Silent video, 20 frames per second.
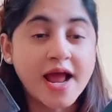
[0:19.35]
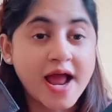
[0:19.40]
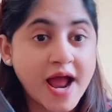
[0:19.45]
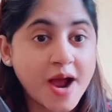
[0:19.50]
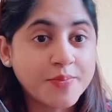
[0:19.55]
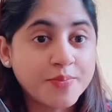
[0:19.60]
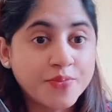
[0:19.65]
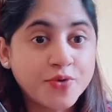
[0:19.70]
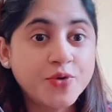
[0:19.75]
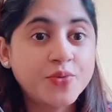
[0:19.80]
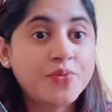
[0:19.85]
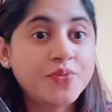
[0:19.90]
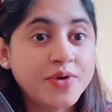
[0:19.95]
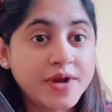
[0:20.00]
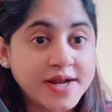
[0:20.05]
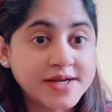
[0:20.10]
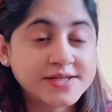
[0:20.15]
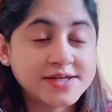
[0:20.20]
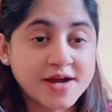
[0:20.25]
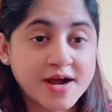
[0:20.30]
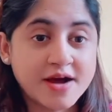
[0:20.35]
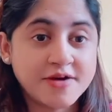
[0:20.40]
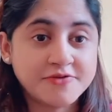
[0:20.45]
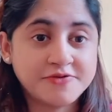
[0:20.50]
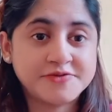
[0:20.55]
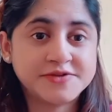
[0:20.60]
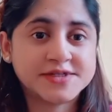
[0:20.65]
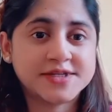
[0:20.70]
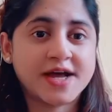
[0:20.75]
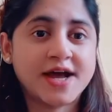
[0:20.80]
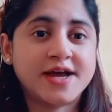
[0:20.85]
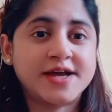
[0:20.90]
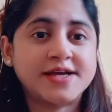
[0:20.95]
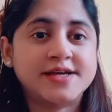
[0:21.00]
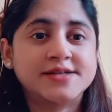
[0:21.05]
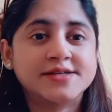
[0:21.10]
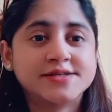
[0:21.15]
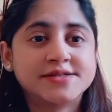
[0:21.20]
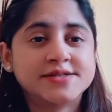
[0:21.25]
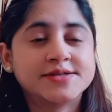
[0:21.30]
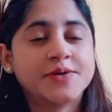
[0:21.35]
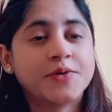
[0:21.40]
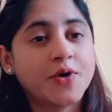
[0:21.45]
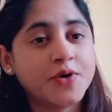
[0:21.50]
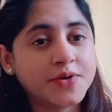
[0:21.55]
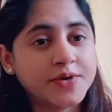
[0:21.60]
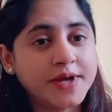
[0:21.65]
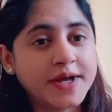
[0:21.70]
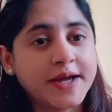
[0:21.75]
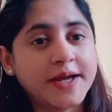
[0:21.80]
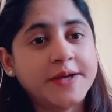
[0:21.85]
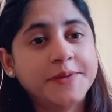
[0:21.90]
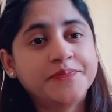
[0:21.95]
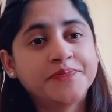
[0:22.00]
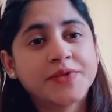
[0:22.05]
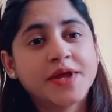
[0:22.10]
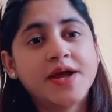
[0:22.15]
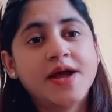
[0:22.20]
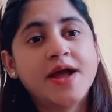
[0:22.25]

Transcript: Appropriate cuff size, okay?